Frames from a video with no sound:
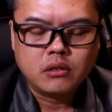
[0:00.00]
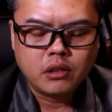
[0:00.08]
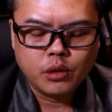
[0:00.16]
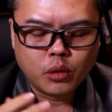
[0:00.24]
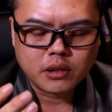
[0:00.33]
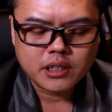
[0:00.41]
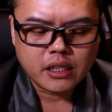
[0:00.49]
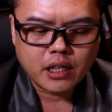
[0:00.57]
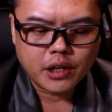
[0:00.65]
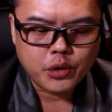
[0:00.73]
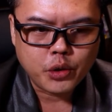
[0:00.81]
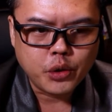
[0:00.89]
It was said
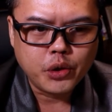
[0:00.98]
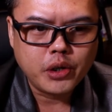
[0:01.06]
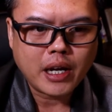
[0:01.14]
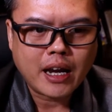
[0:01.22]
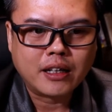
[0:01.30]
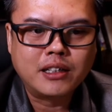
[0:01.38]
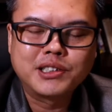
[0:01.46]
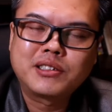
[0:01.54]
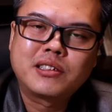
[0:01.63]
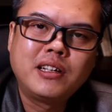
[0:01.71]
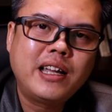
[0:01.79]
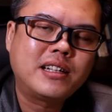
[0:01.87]
that Yu had
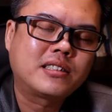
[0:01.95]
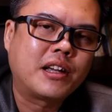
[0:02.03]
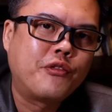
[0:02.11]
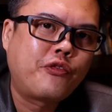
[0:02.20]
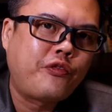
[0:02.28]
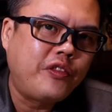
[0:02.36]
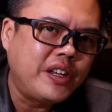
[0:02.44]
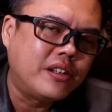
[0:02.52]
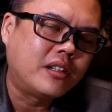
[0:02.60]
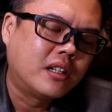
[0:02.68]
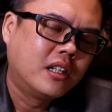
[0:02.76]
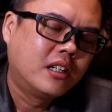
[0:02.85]
his legs and
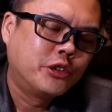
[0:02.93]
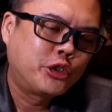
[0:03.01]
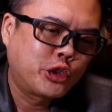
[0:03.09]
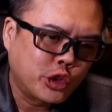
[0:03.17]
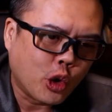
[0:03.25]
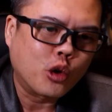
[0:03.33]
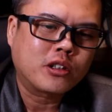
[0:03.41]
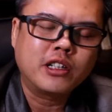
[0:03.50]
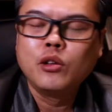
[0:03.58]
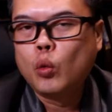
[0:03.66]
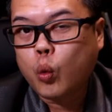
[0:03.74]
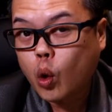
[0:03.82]
feet soaked
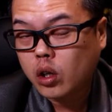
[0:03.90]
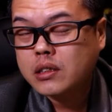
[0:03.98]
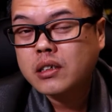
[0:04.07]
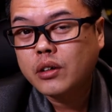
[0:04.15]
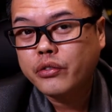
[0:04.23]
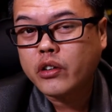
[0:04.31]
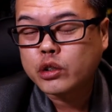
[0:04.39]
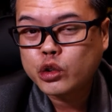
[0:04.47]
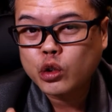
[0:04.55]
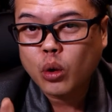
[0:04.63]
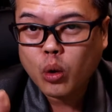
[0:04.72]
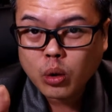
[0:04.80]
in water for
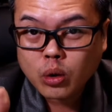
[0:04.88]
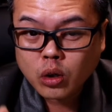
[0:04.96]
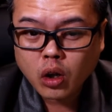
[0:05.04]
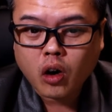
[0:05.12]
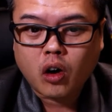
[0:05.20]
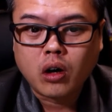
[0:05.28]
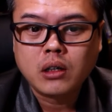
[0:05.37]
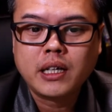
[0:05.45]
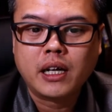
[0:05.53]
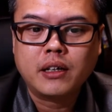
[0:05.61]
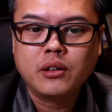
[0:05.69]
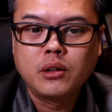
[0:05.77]
so long
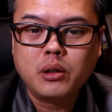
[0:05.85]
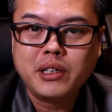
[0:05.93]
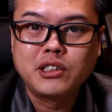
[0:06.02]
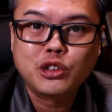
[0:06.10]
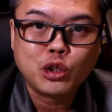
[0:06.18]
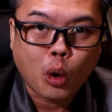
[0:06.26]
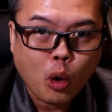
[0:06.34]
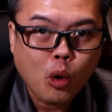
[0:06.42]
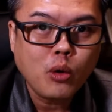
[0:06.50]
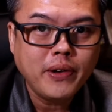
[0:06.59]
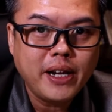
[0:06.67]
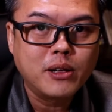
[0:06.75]
that, you know, his
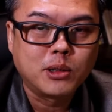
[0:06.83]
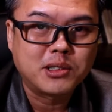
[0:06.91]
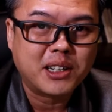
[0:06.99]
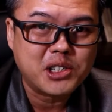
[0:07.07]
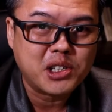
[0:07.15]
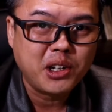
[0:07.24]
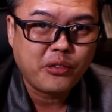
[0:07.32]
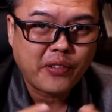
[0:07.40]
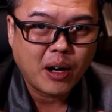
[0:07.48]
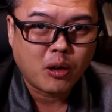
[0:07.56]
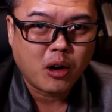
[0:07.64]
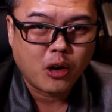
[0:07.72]
toenails actually
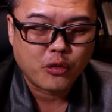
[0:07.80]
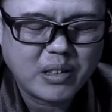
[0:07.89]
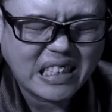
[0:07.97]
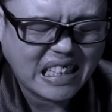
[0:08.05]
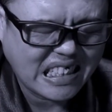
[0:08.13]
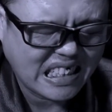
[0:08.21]
fell off.